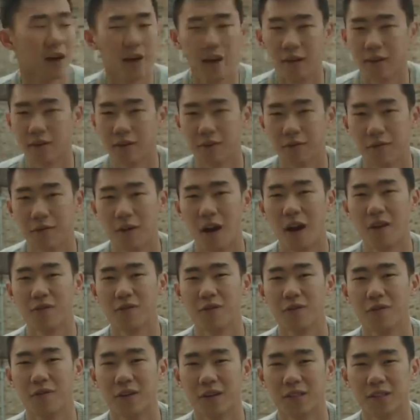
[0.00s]
uh, to five
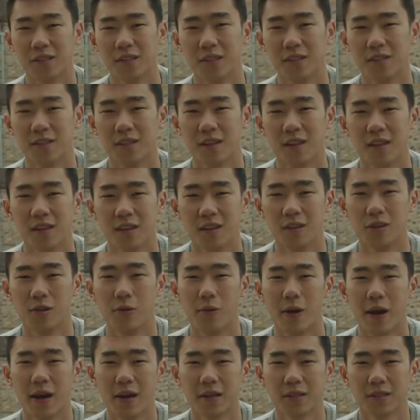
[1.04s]
universities in the
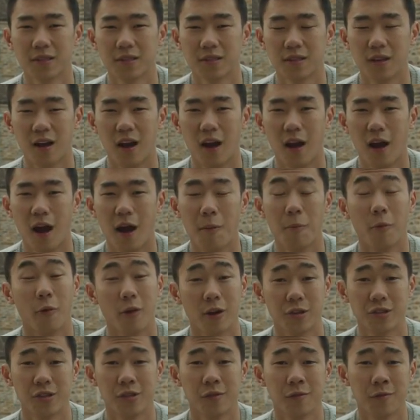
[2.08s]
US. Uh, I'm
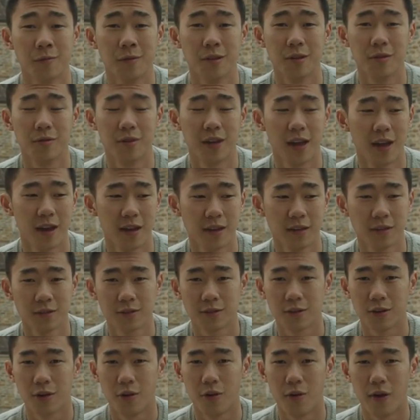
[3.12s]
originally from the UK,
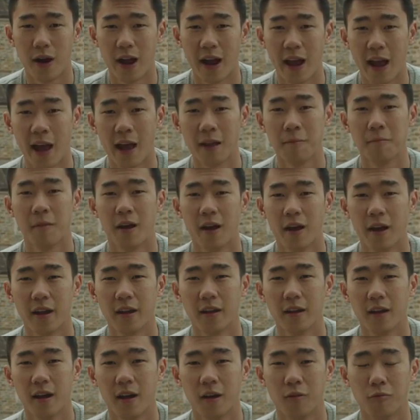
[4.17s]
so I had
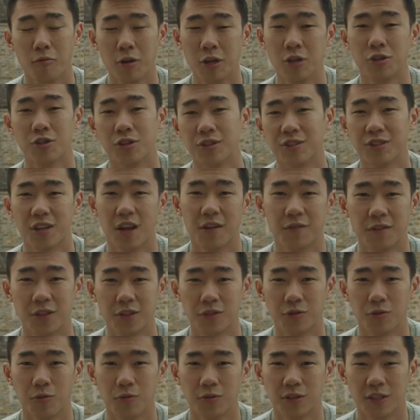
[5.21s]
my uh, reach and safety
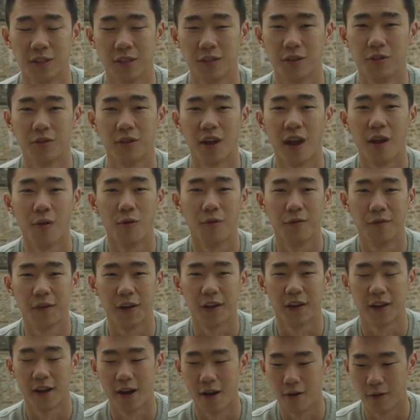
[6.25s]
schools in the UK all
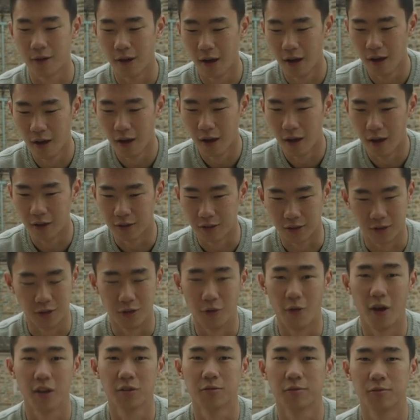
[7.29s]
figured out. So the
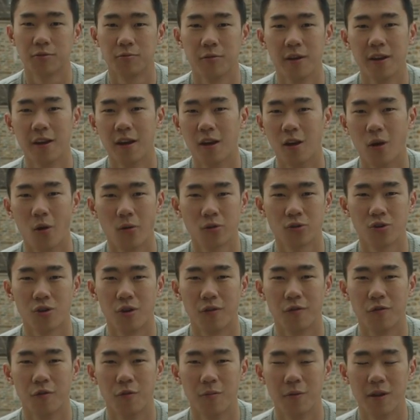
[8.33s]
US was really a long
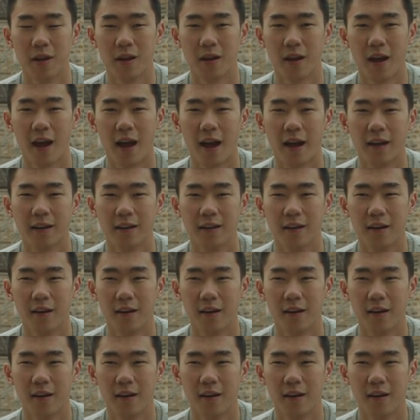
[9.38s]
shot for me, and